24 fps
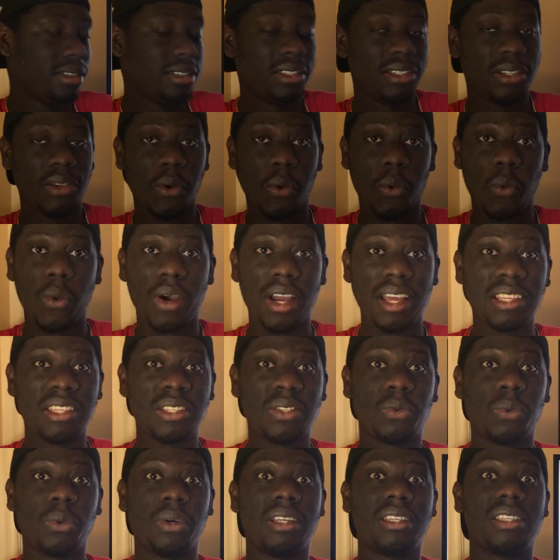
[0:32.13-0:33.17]
The
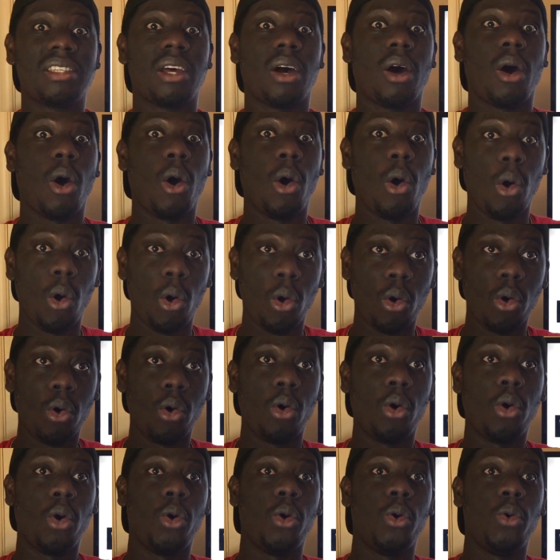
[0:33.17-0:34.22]
West was a
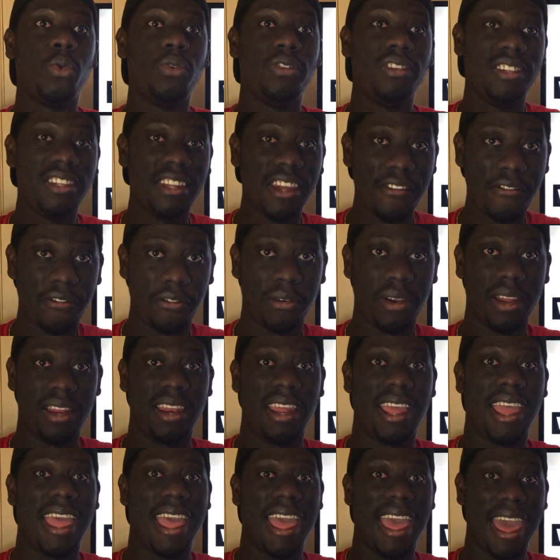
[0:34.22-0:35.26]
whole
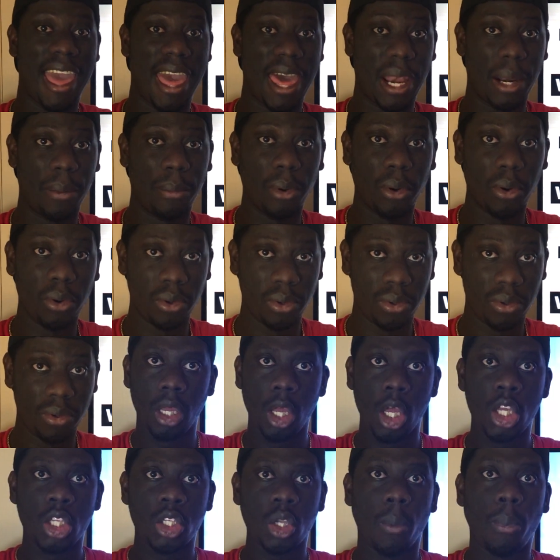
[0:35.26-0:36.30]
different animal.
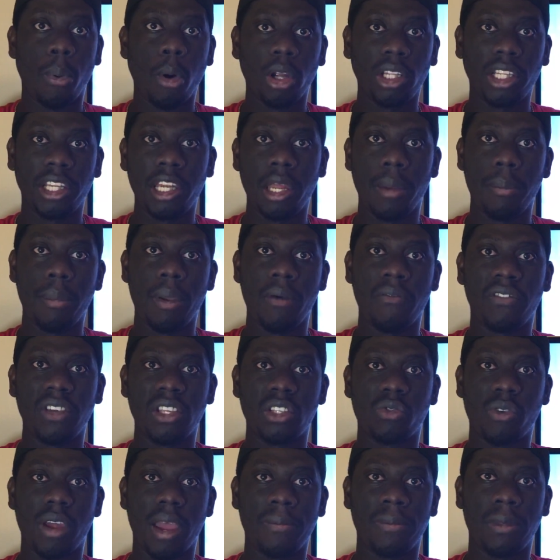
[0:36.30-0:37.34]
So Portland and
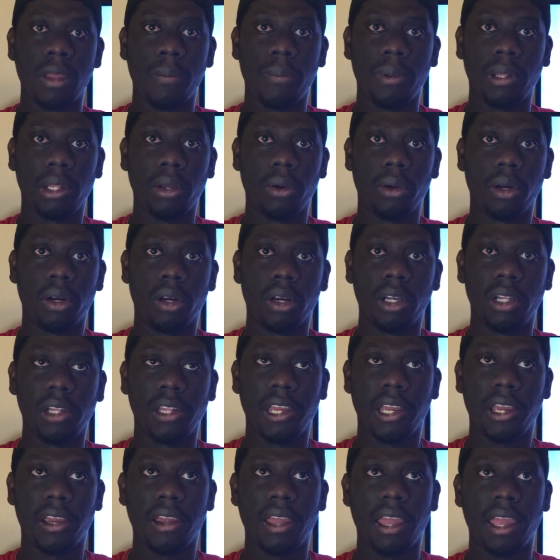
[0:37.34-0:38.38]
Memphis wrapped up a little
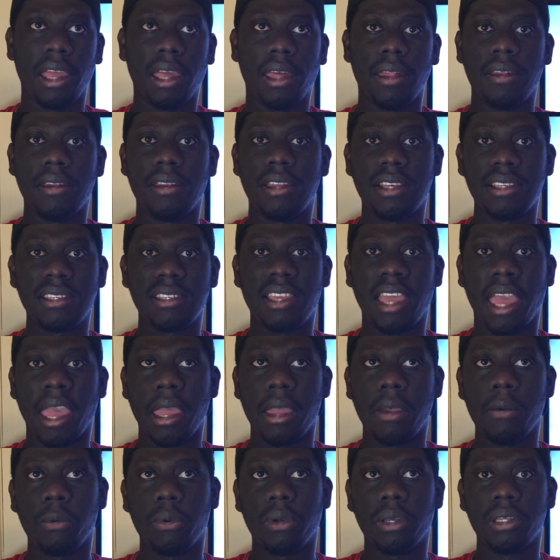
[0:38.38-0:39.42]
earlier, and this
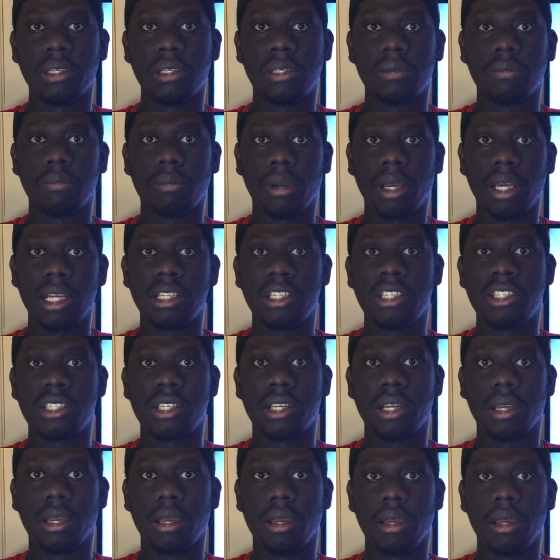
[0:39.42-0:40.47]
game was much,